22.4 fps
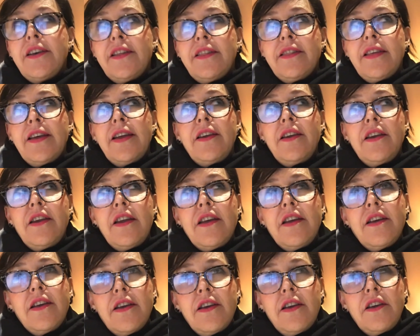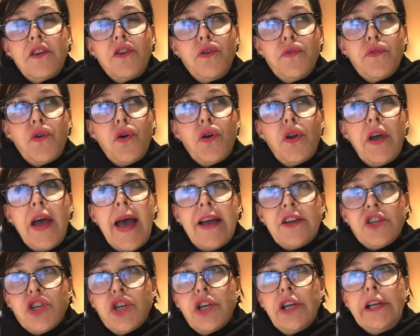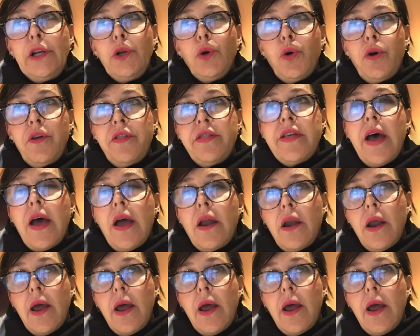then you've got to actually look at that.